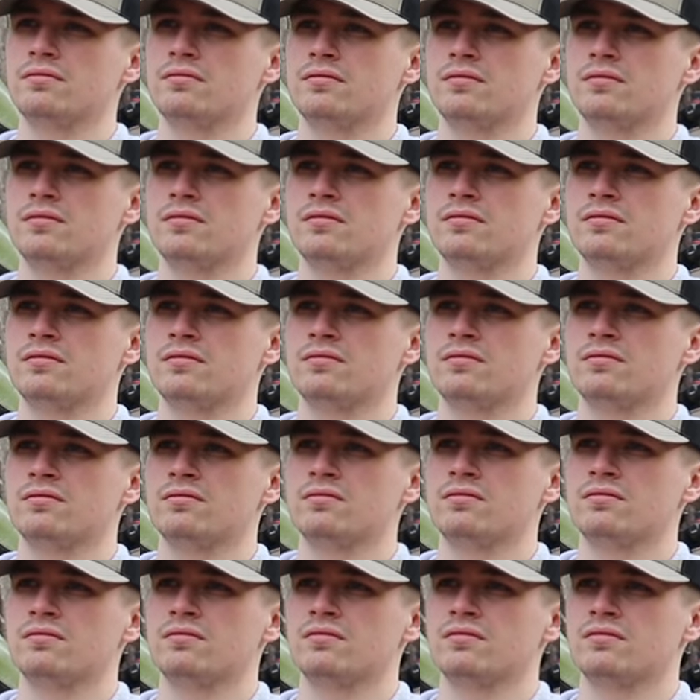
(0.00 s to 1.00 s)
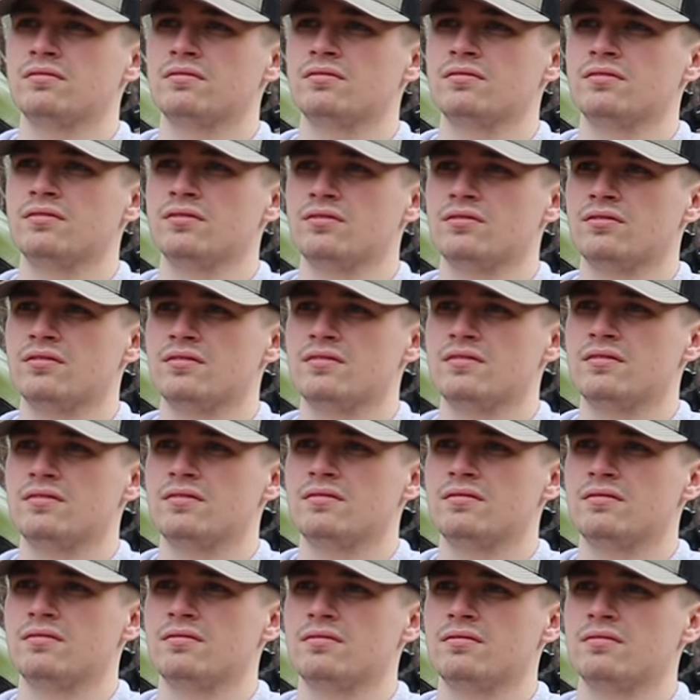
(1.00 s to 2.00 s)

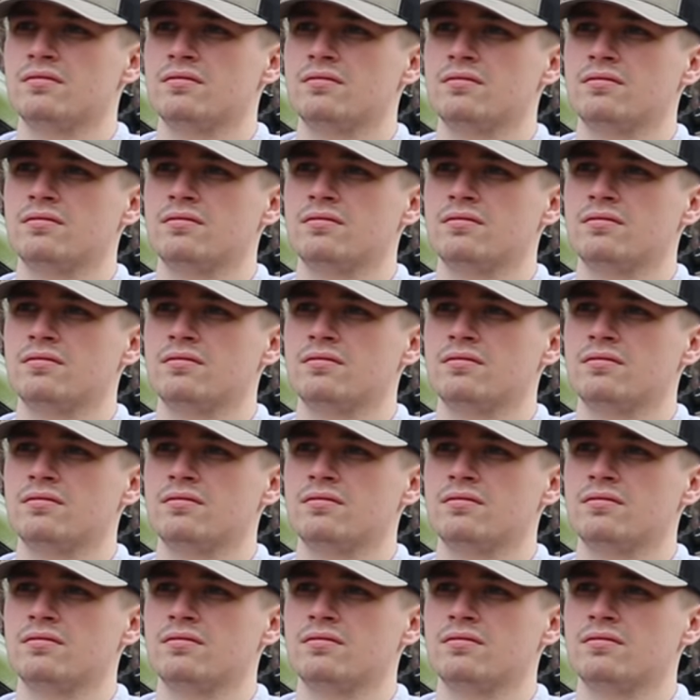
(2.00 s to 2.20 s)
No words are spoken by the person on screen.